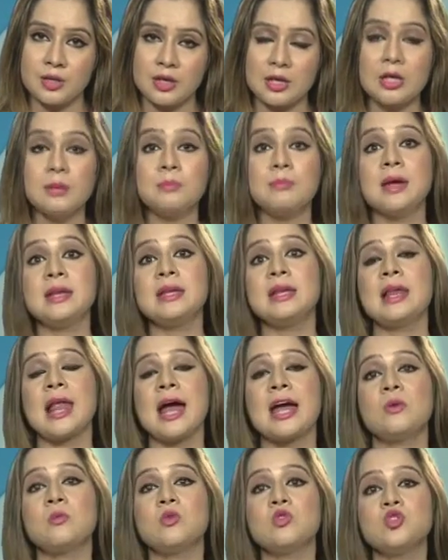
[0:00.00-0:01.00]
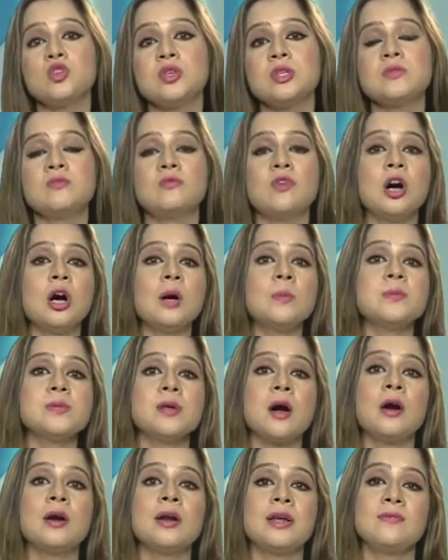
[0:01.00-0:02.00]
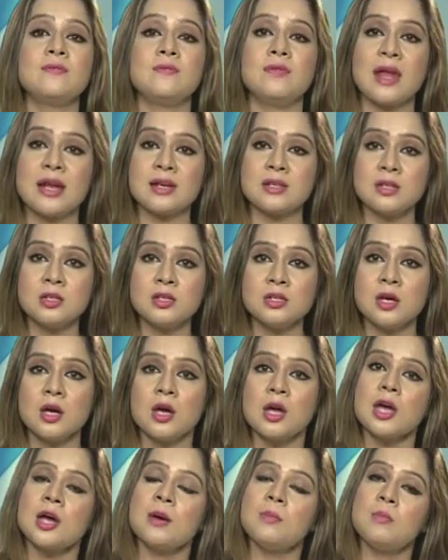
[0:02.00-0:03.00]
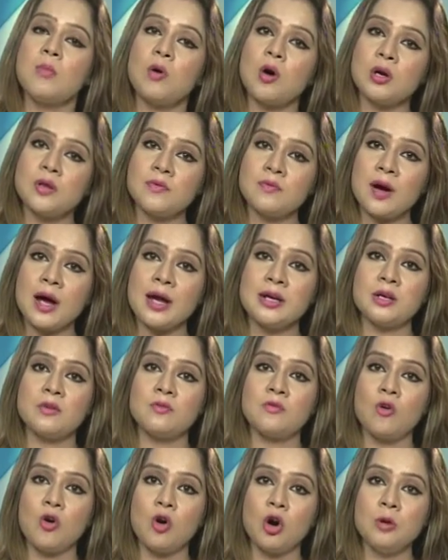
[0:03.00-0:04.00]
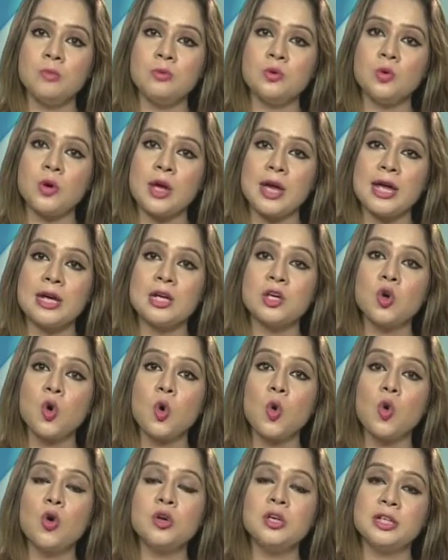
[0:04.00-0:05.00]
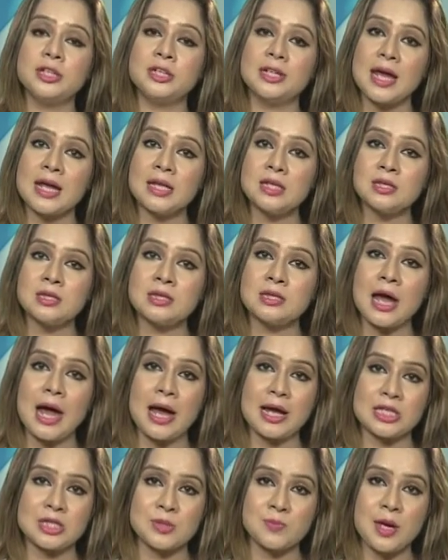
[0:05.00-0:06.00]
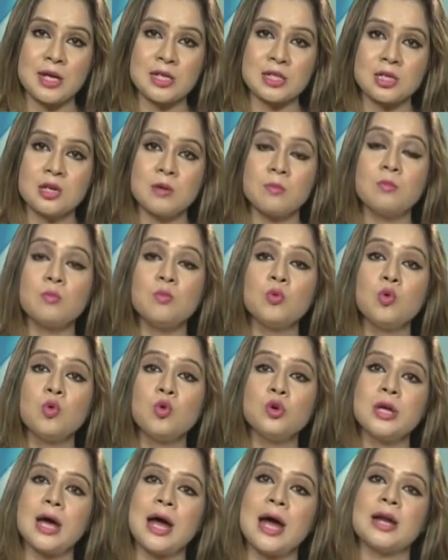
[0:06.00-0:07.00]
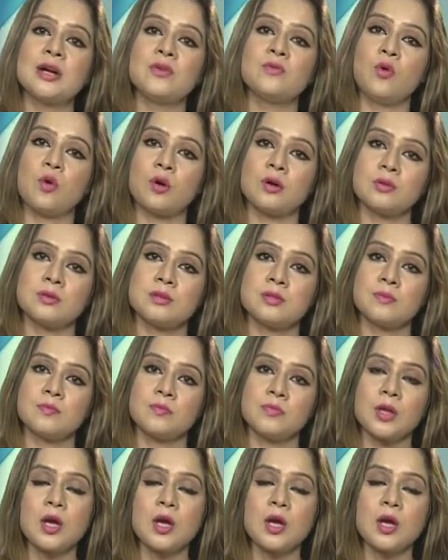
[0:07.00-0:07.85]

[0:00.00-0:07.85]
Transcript: In many languages, verbs are inflected, modified in form to encode tense aspect, mood and voice.